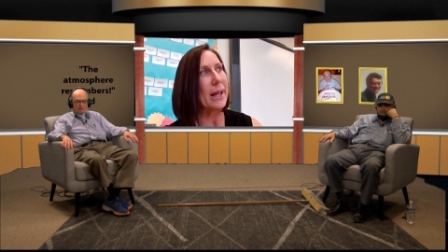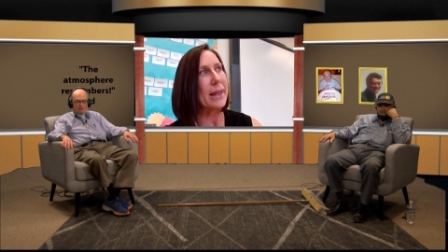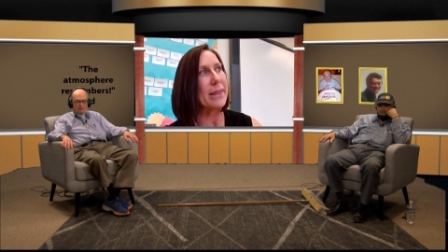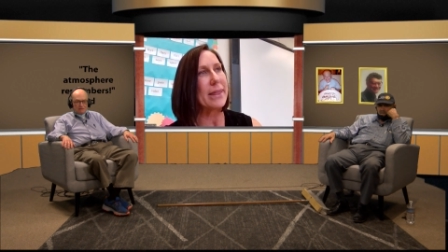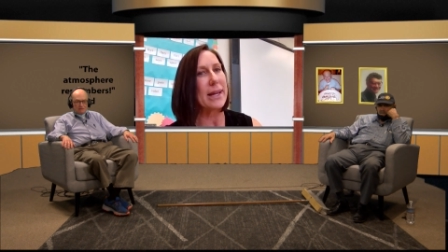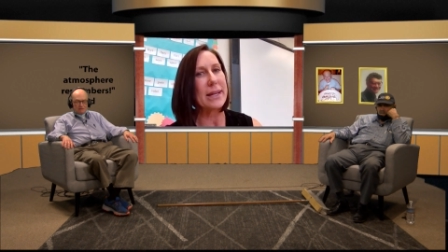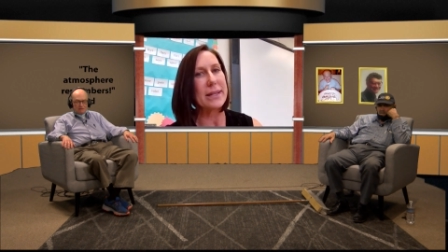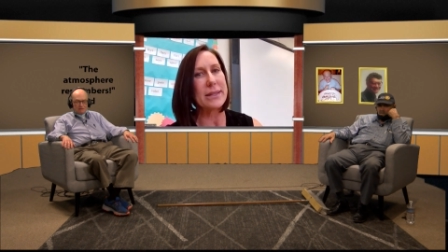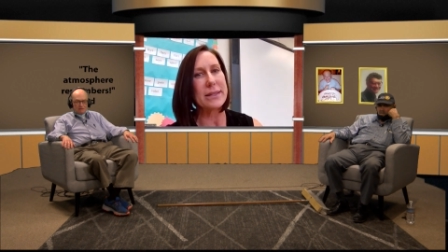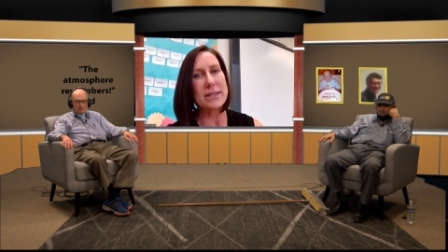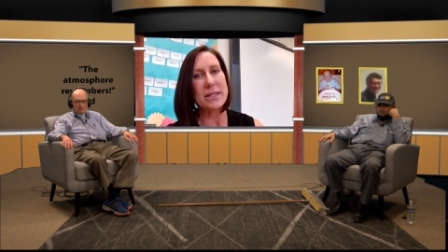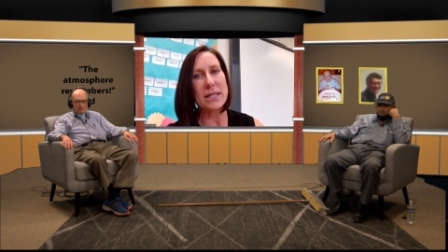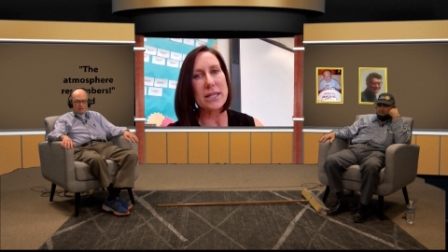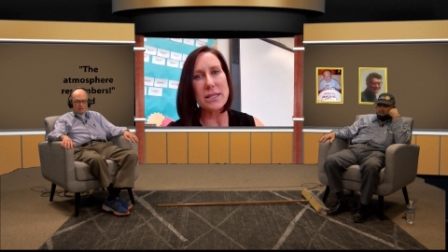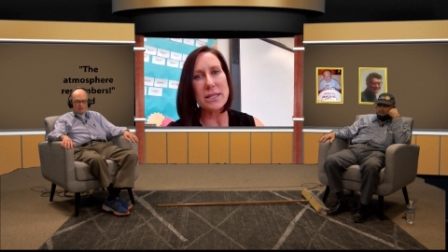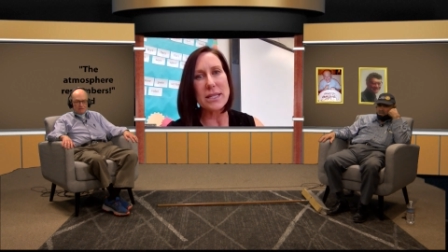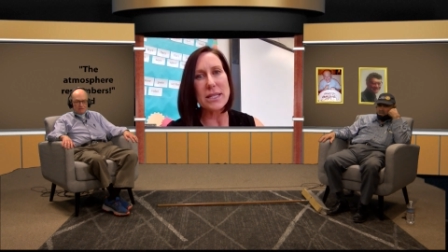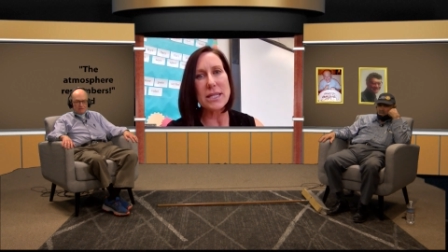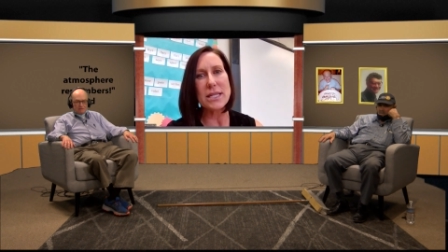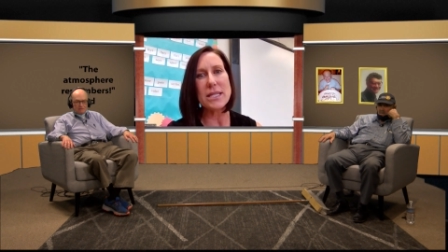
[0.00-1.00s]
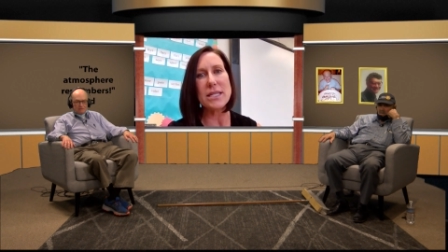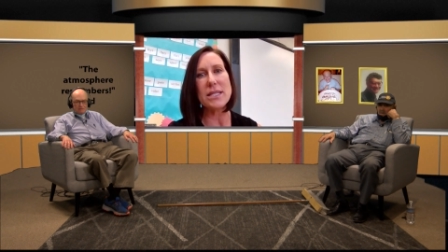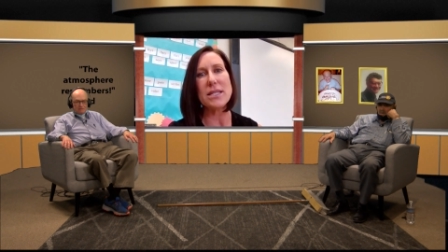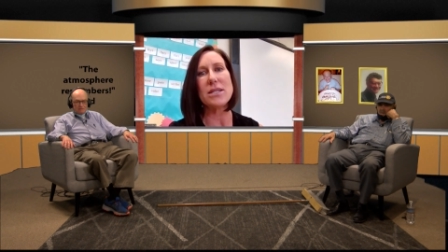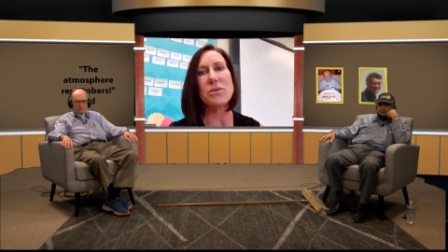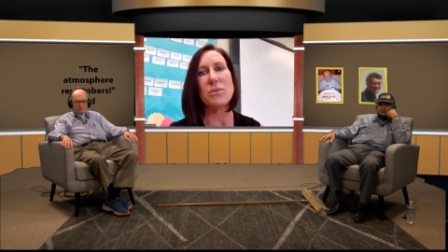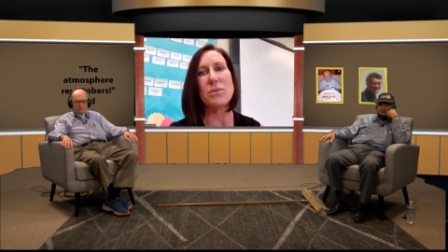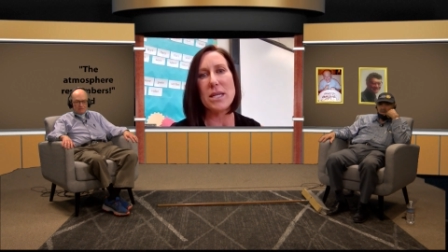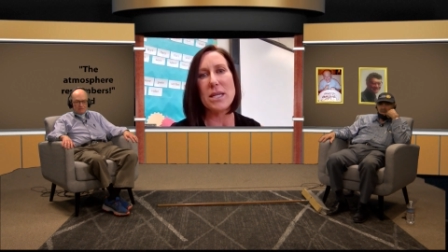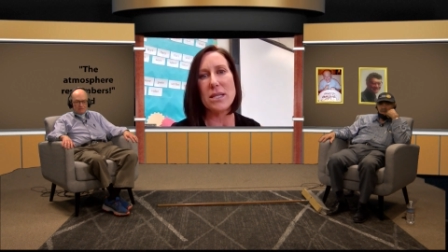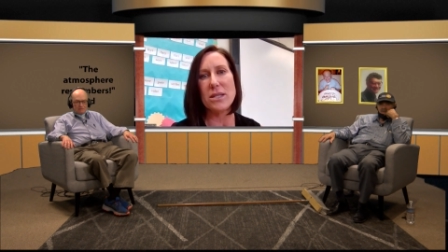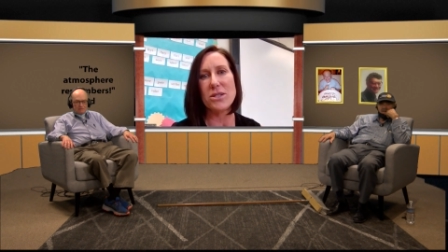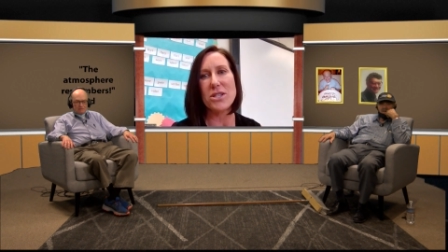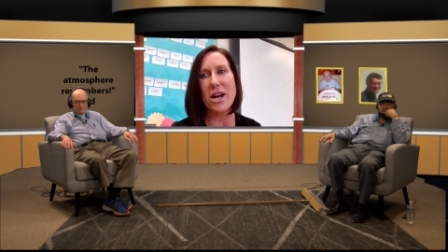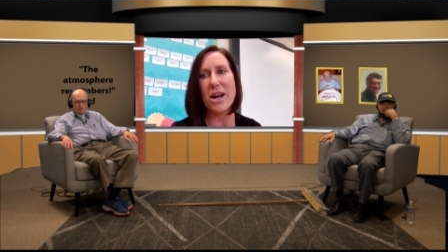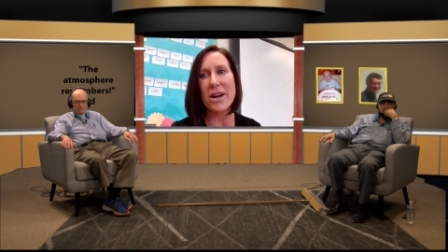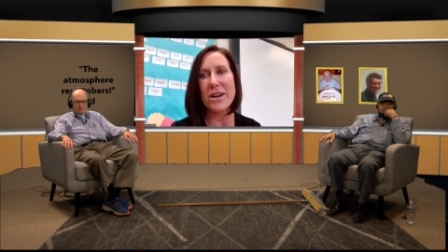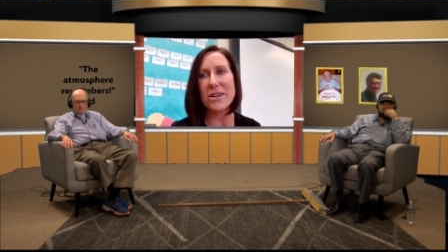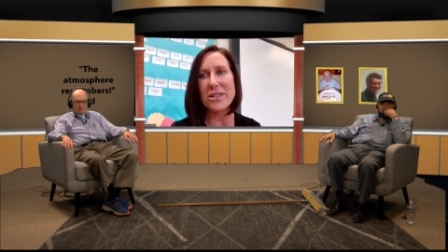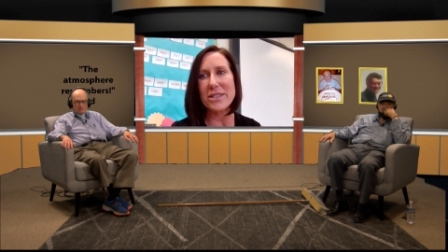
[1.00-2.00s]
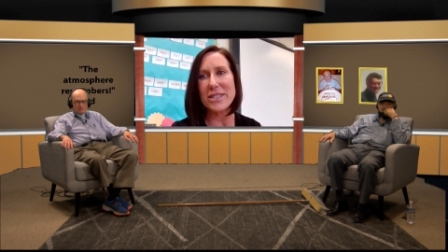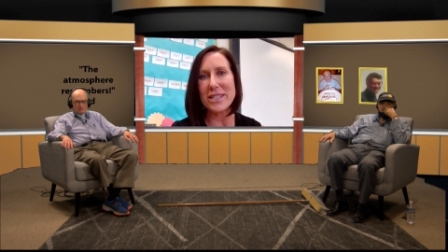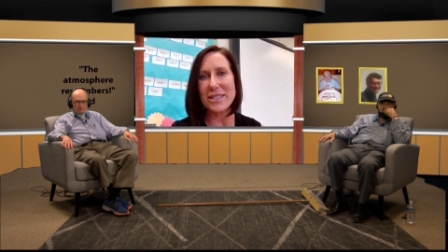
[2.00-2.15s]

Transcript: and then Sundays when soccer